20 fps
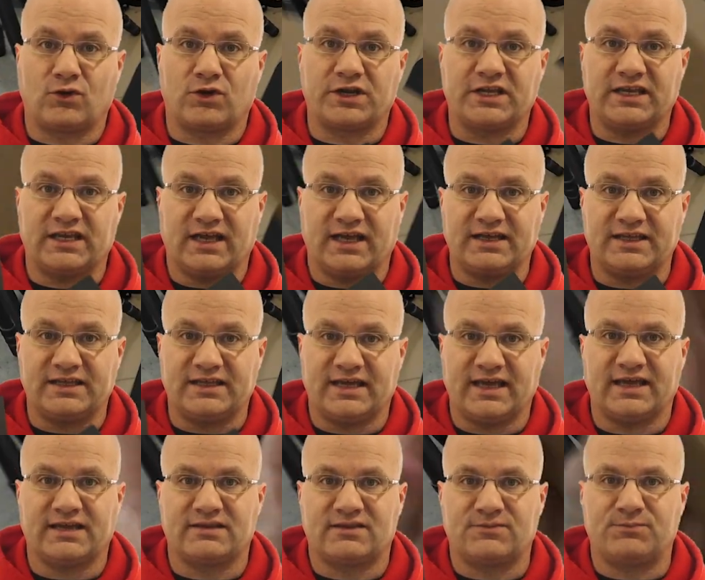warning
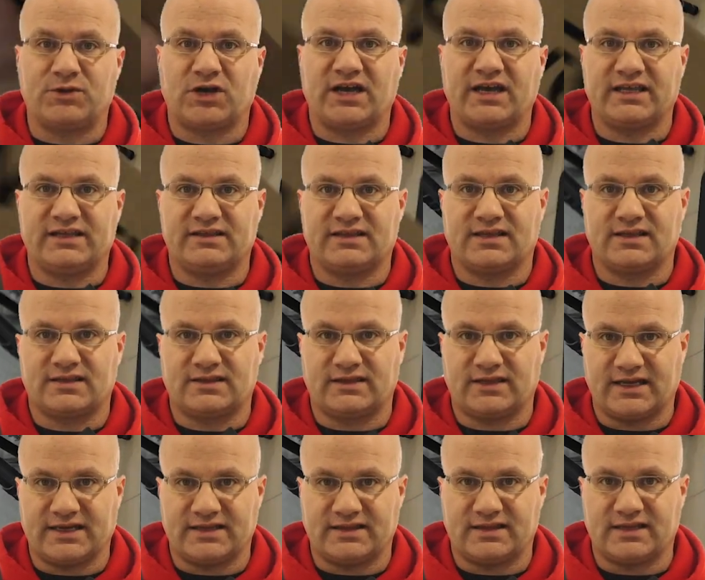against buying this
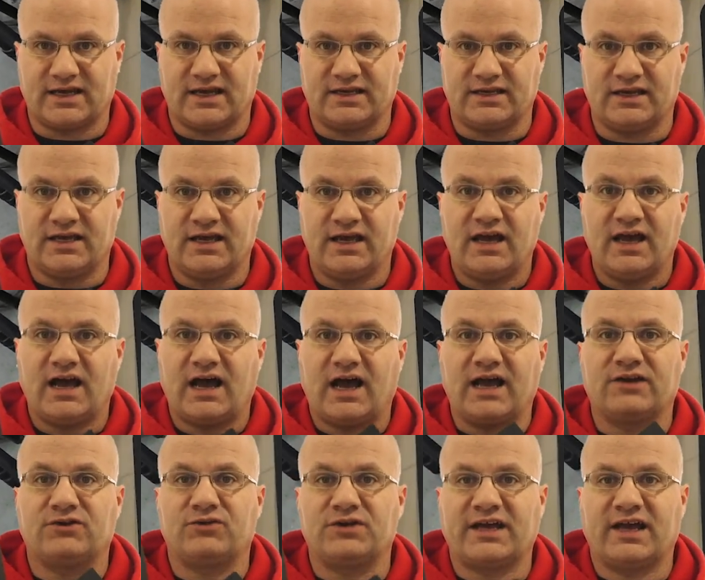light set.
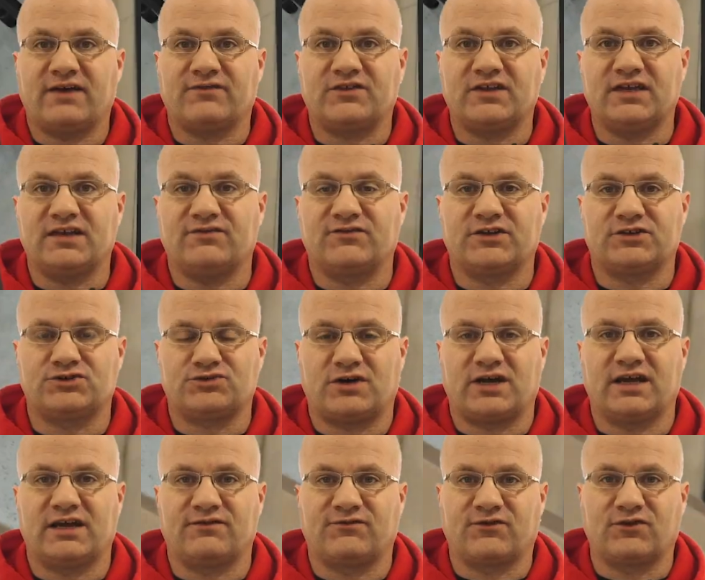I don't have to even
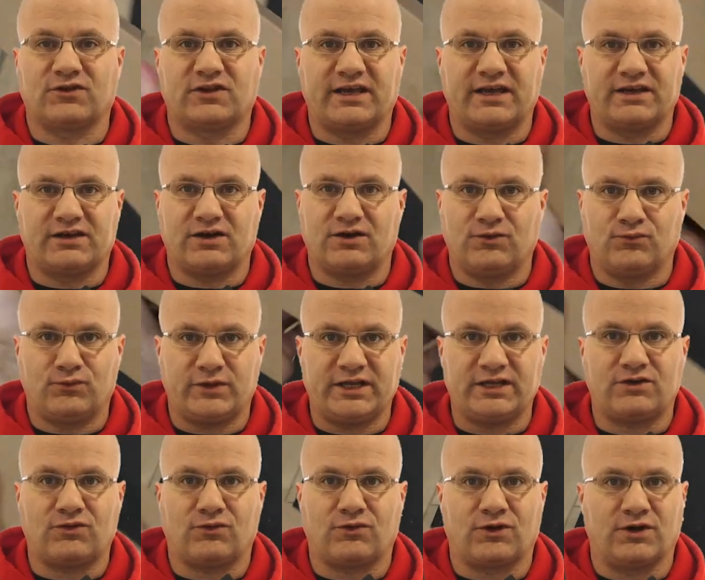try it for like a
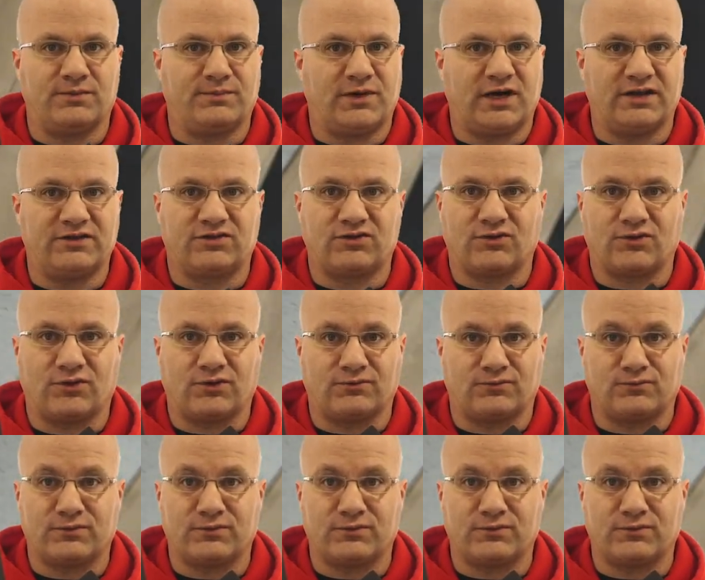week or a month or